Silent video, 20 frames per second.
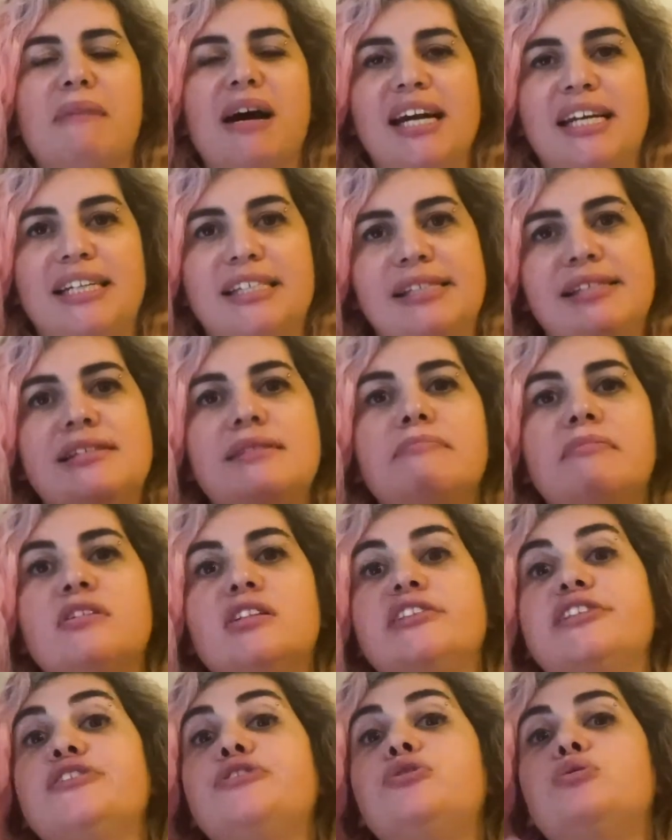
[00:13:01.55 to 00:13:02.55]
mind, a
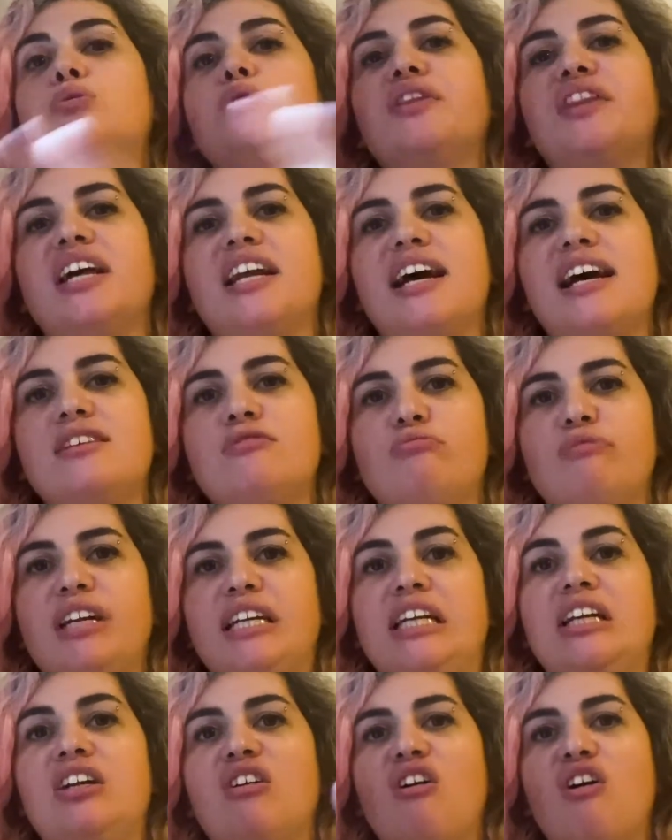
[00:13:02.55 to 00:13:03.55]
similar tool that has
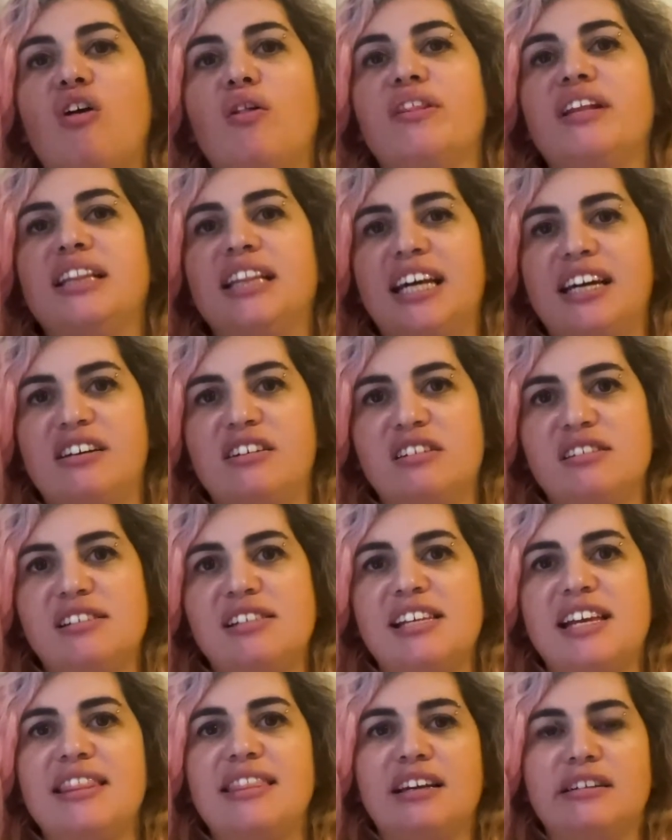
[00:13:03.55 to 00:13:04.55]
written all the
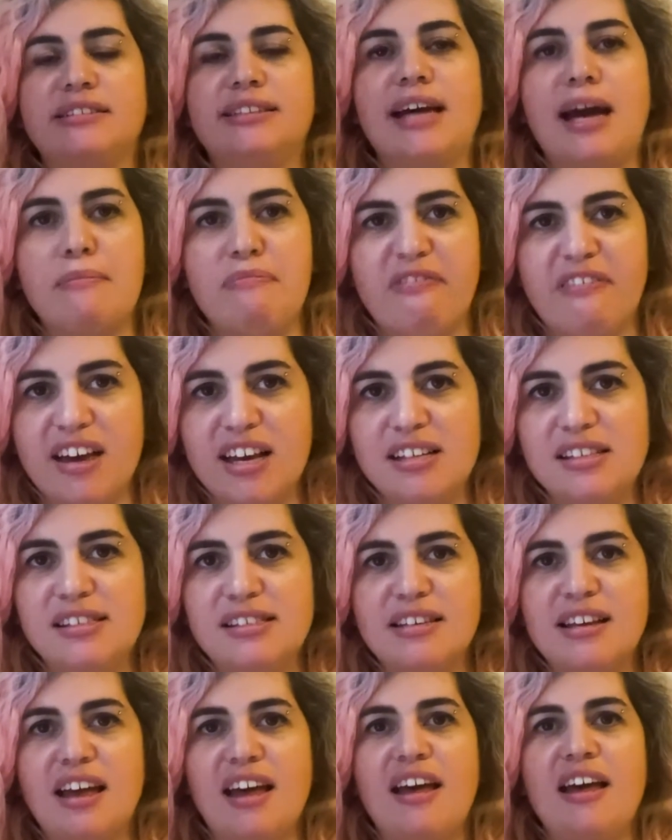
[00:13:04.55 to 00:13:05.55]
letters in their
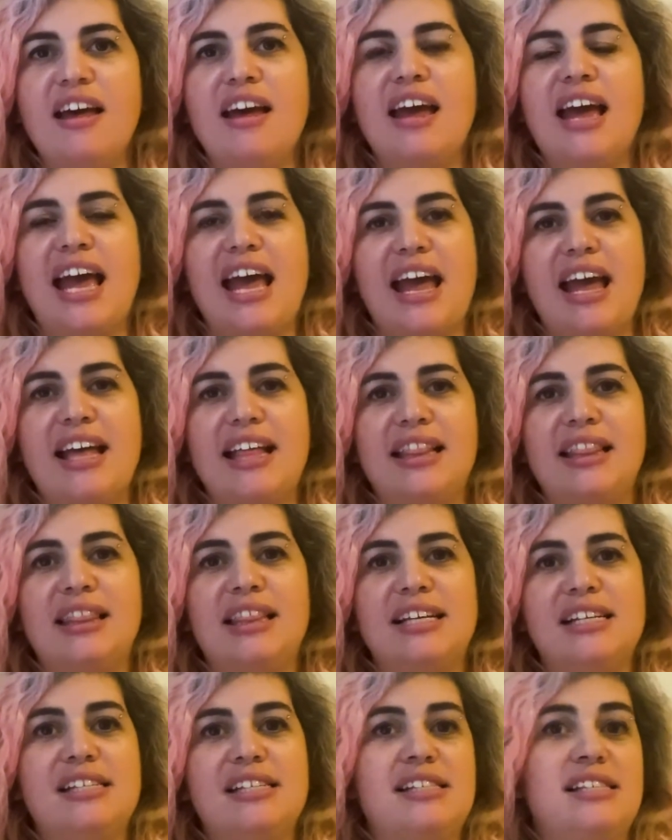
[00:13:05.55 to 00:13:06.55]
typeface. And
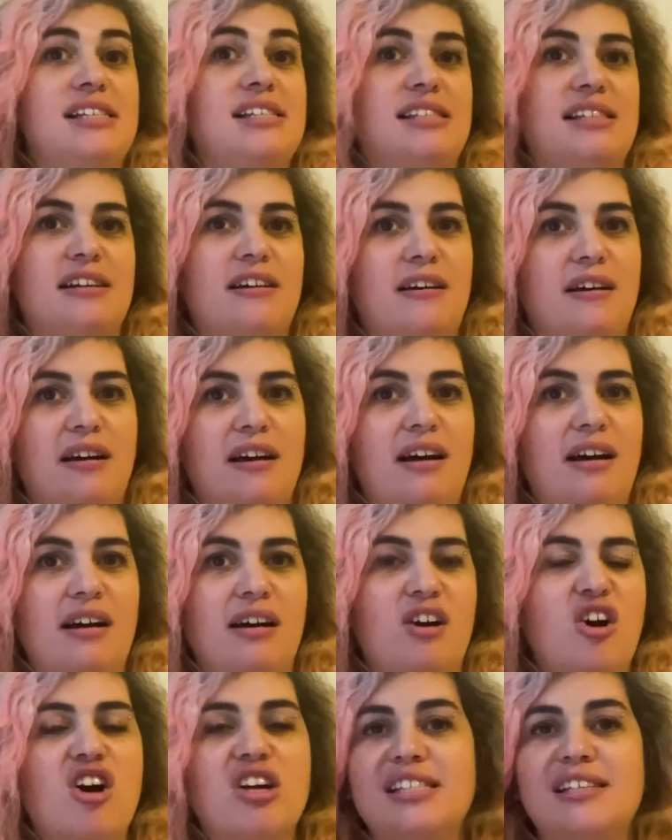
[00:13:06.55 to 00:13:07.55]
this is a, a
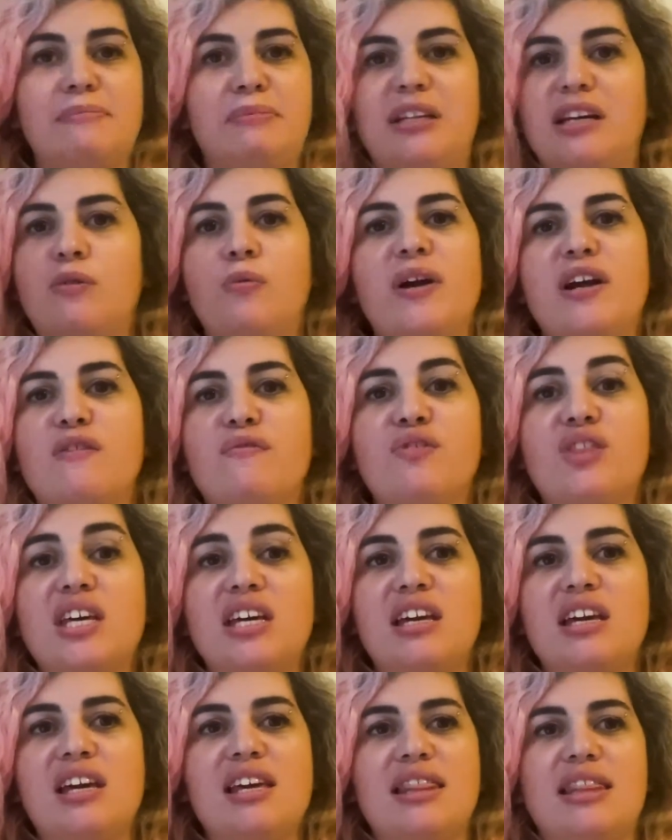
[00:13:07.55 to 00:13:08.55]
concept and a way of
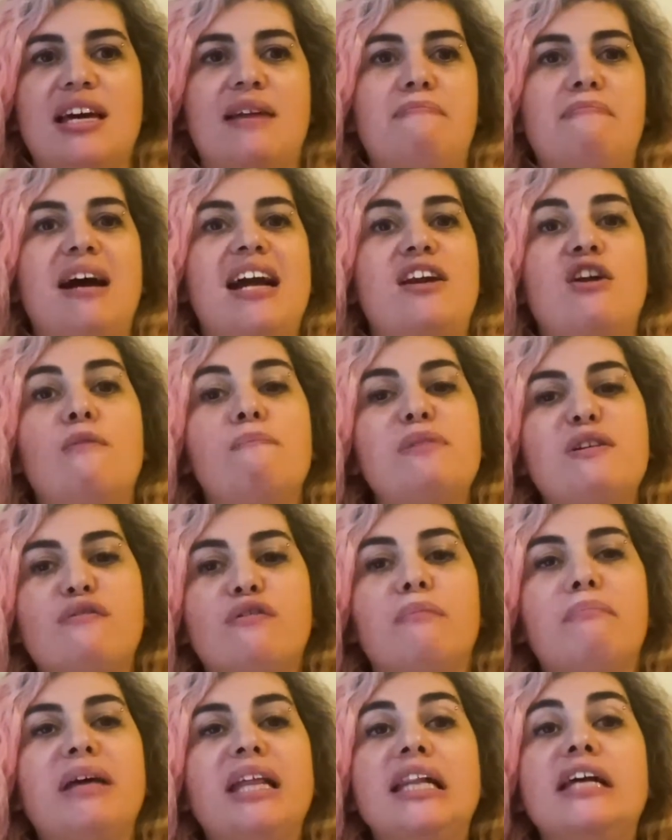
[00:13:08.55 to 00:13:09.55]
thinking that might not be
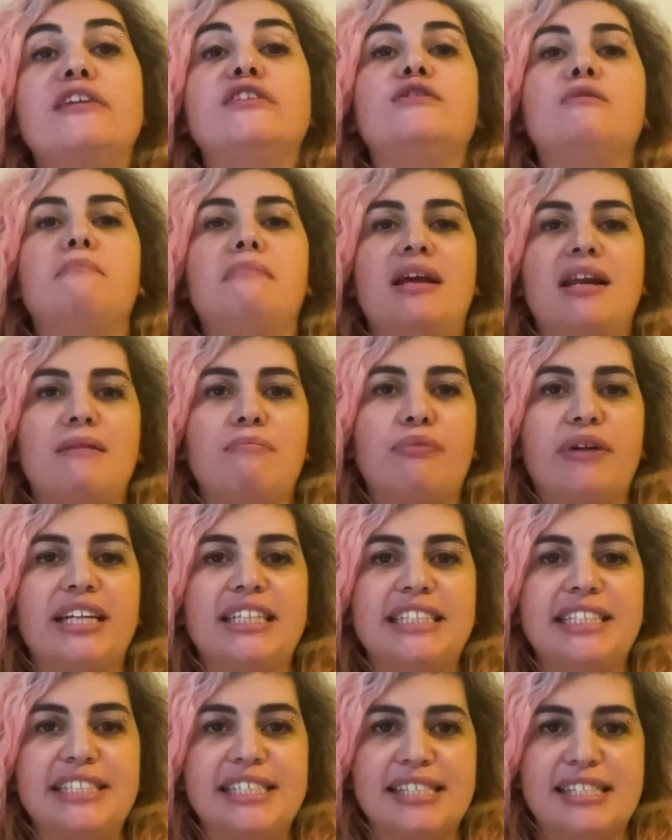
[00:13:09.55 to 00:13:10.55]
familiar to many
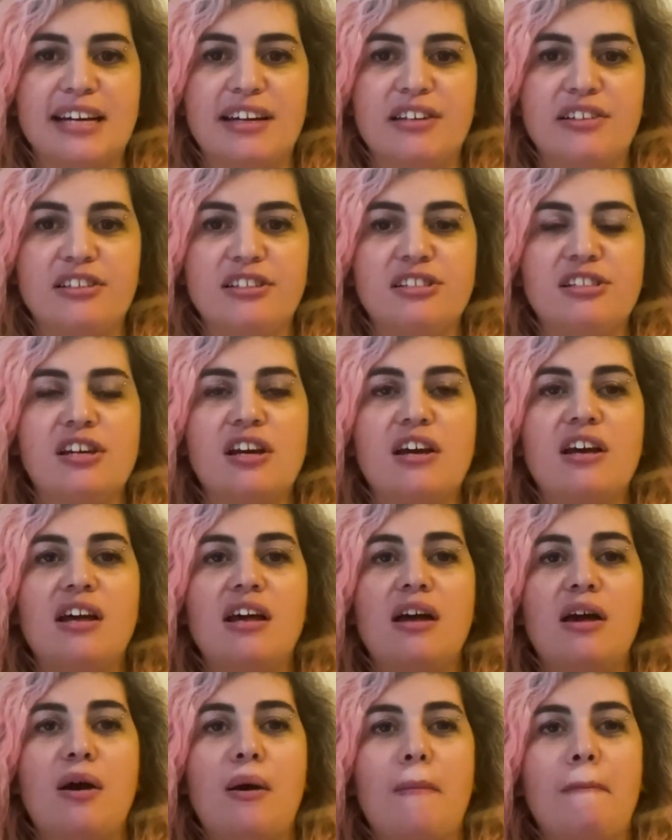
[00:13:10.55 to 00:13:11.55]
branding designers,
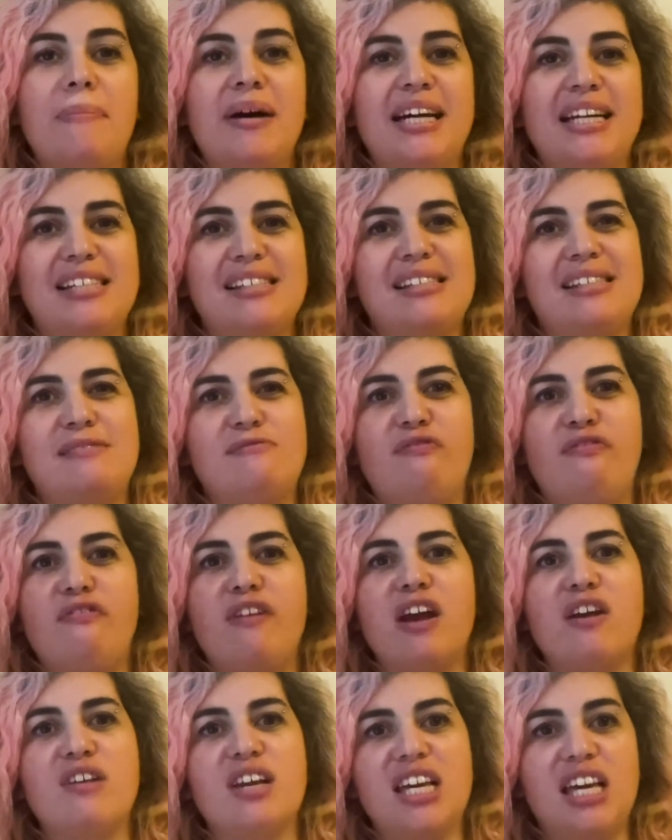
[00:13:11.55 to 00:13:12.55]
but it's
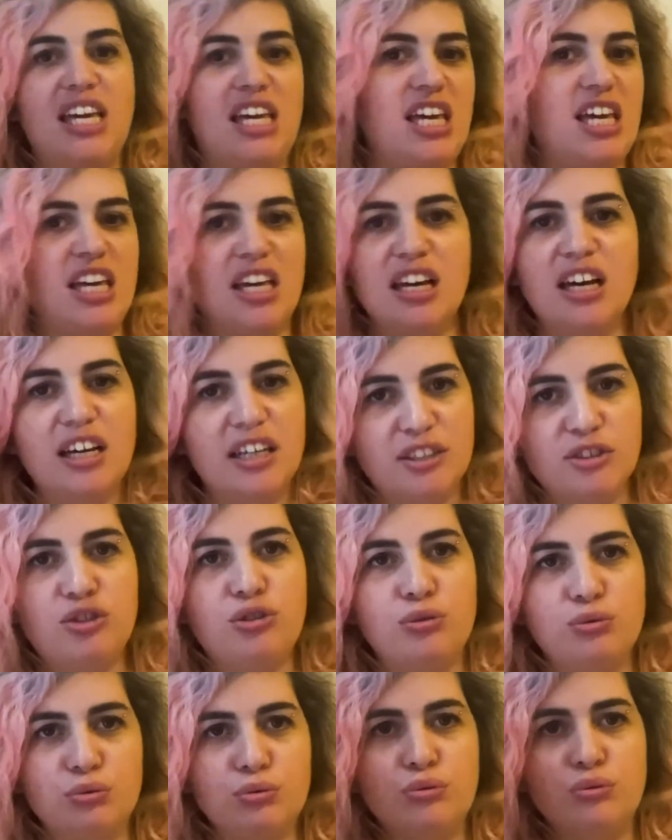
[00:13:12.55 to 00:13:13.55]
very key
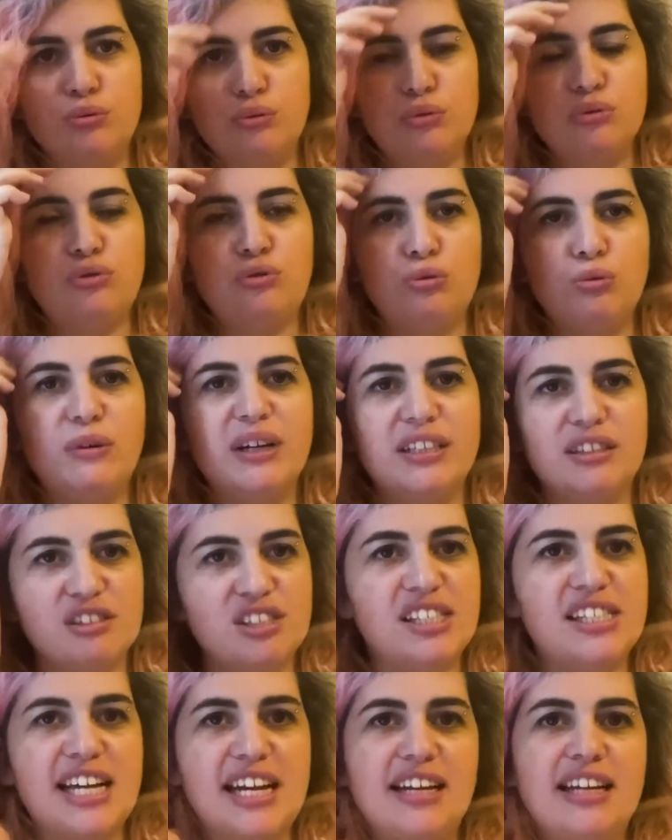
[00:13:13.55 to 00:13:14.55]
to, to
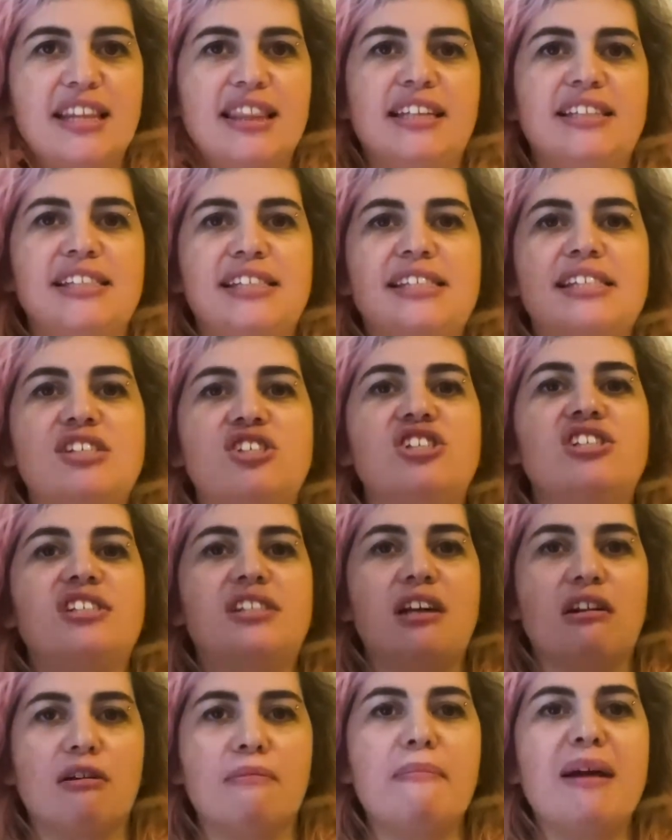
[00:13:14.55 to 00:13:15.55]
understanding the decisions
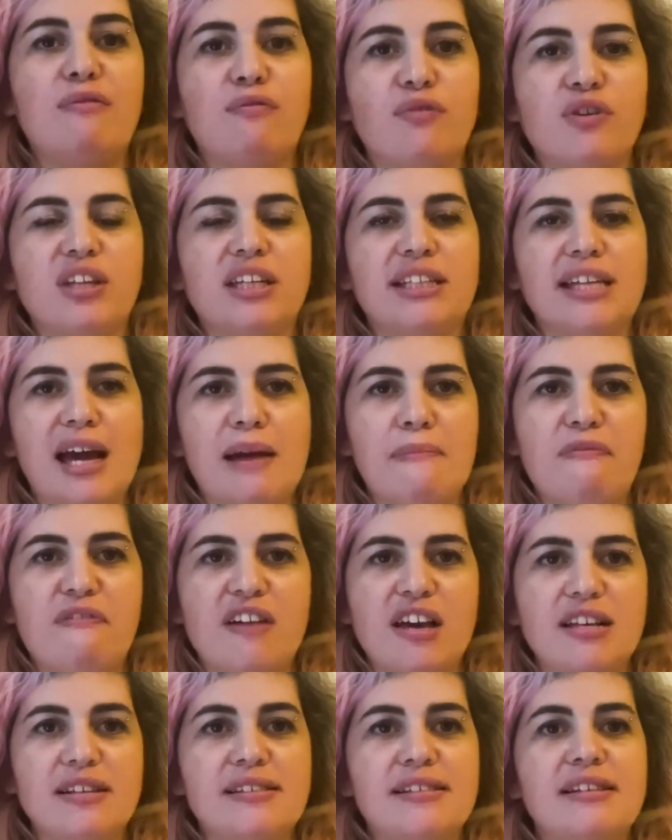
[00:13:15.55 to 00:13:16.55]
that are made for the
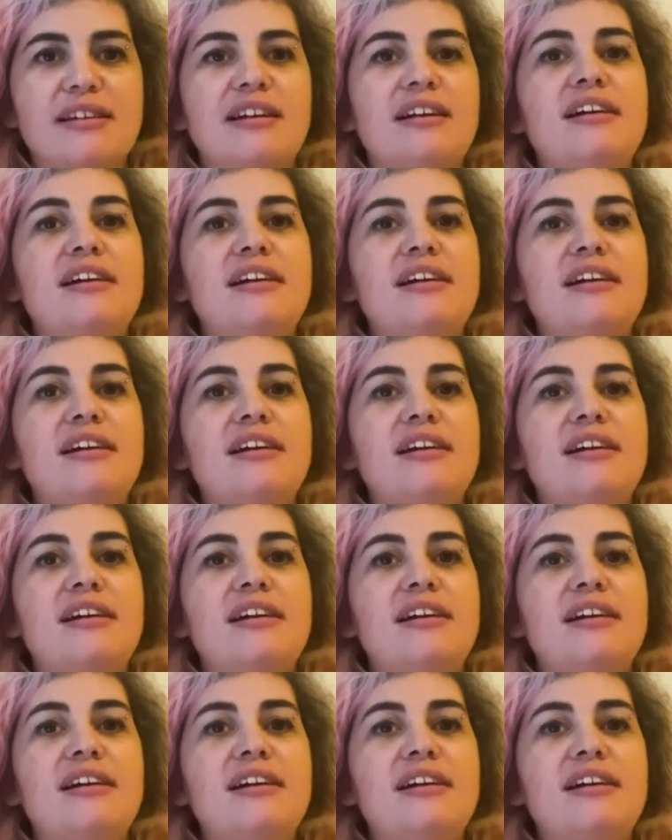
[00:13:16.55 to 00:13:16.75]
typeface